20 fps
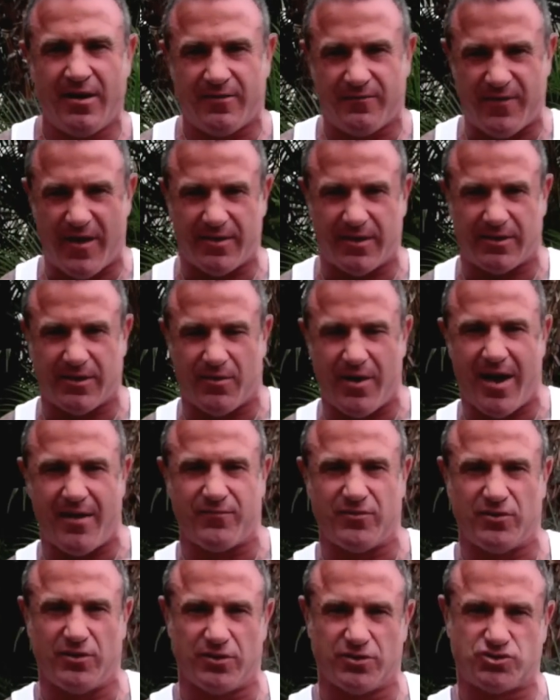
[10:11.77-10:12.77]
found that they were
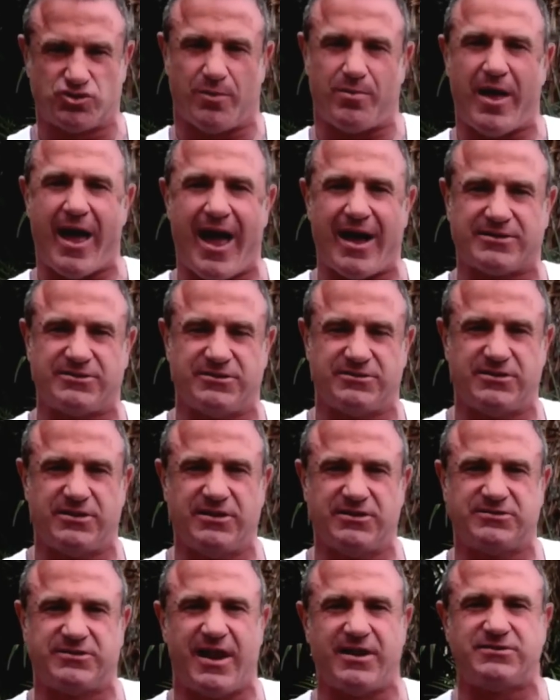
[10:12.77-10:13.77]
having a little trouble accessing
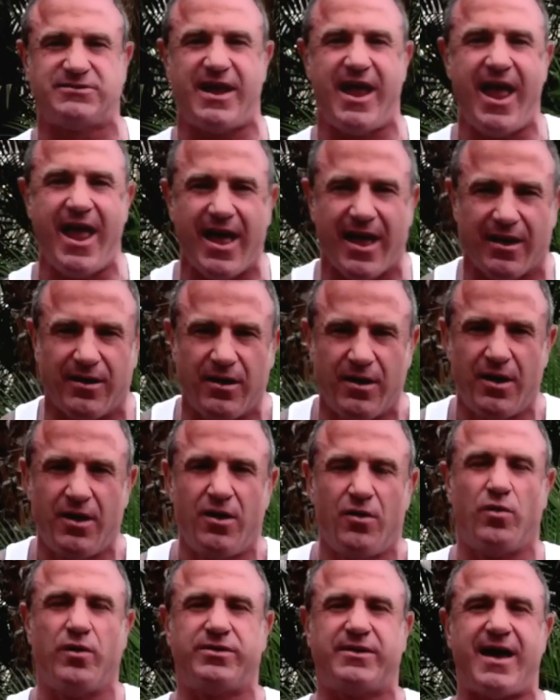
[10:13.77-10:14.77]
the states. And
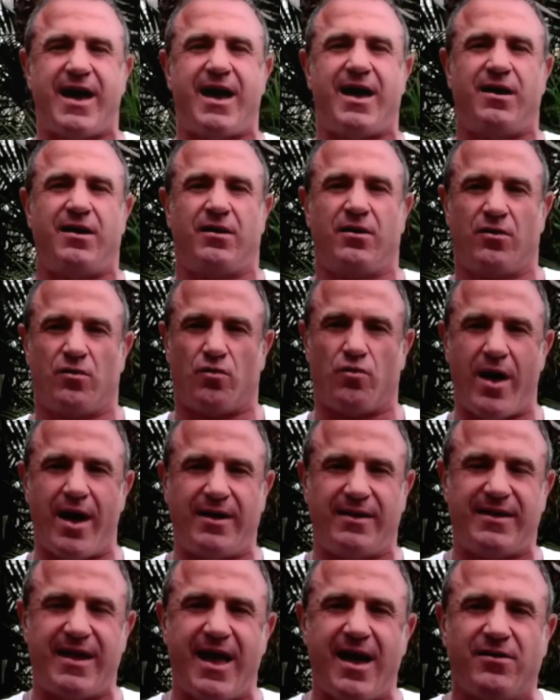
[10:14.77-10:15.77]
with that,
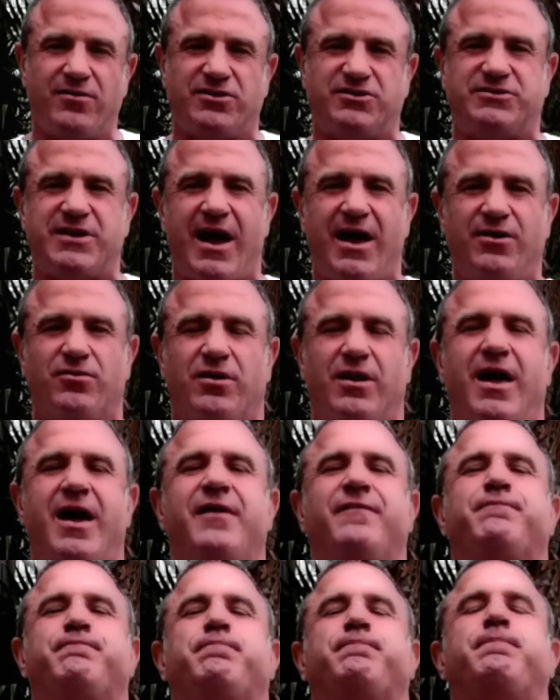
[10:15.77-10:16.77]
write down, design your
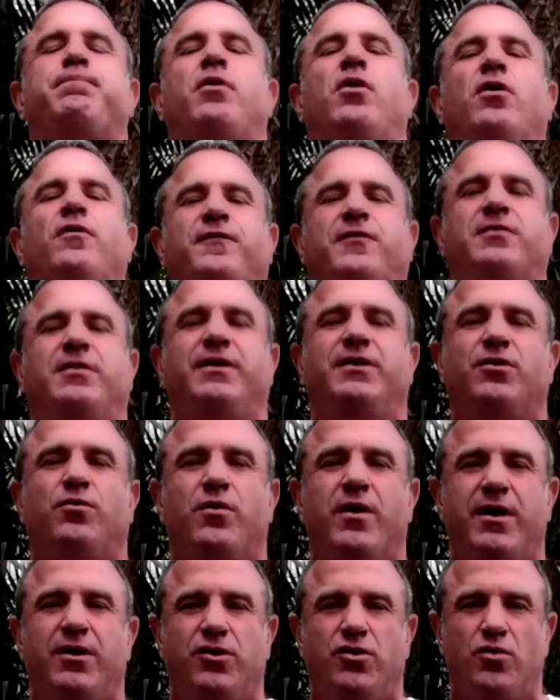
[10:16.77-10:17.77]
life perfectly the
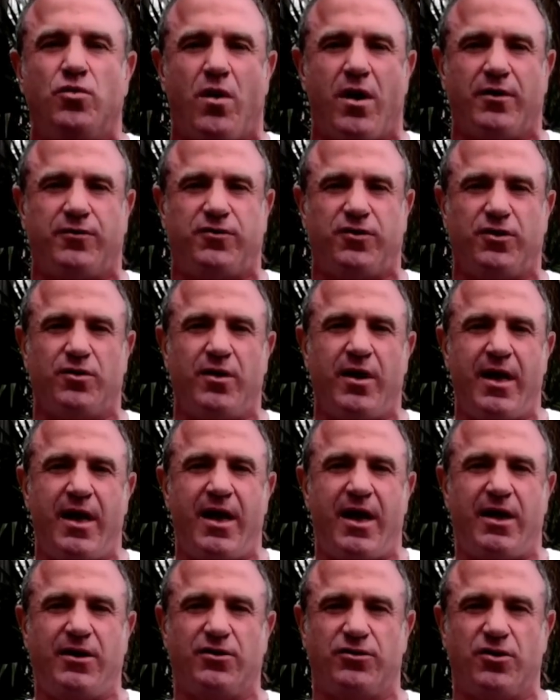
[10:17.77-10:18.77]
way you want to,
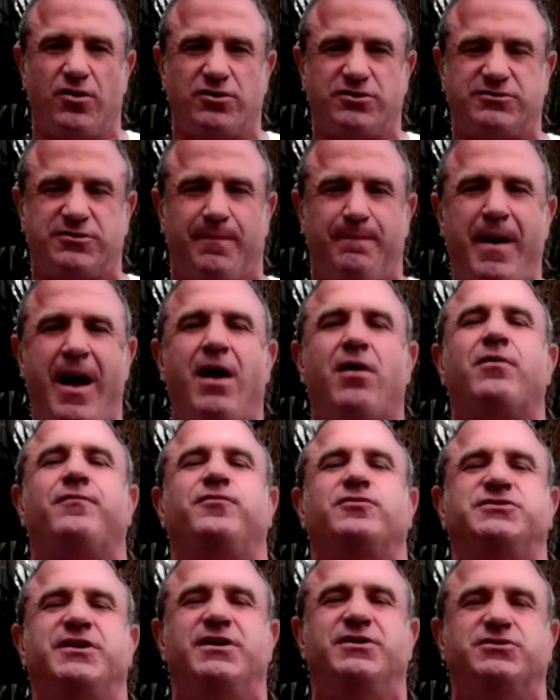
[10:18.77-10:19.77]
and you'll notice some
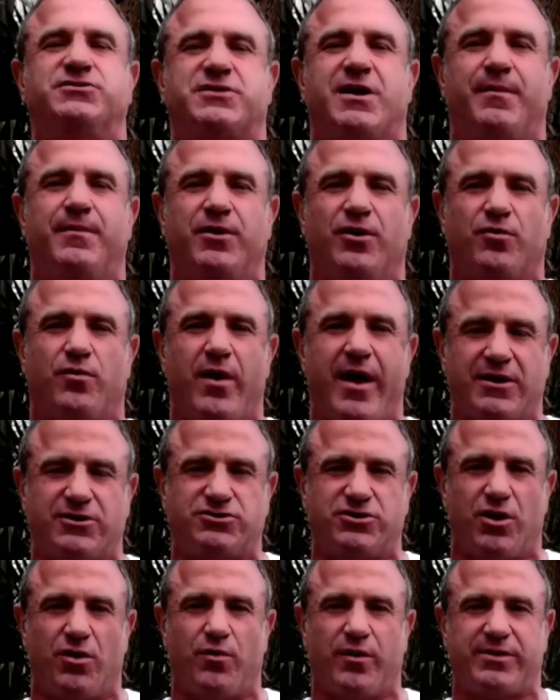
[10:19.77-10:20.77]
powerful changes coming your way.
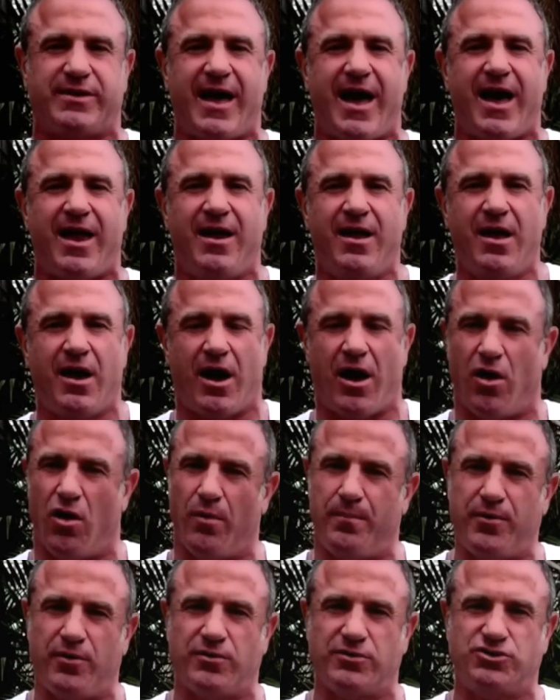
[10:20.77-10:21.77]
So with that, I
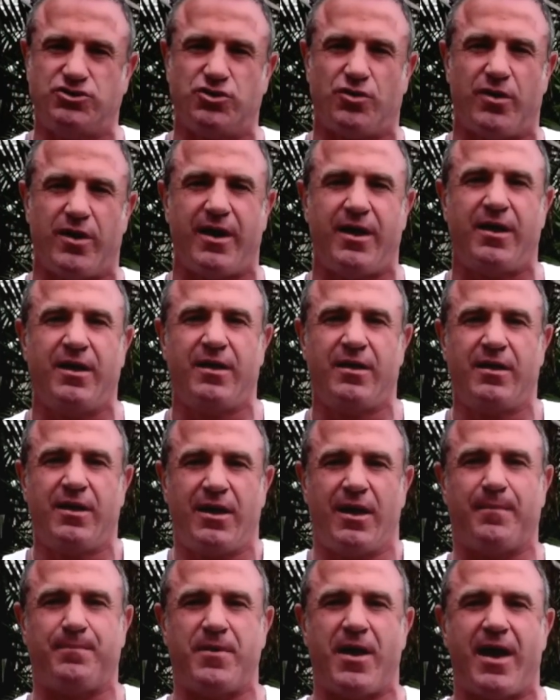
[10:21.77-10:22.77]
hope you enjoy.
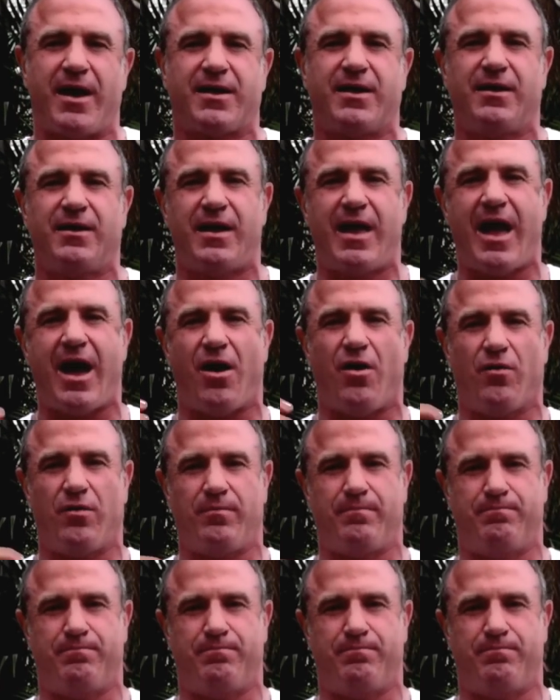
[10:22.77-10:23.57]
Hypnotica out.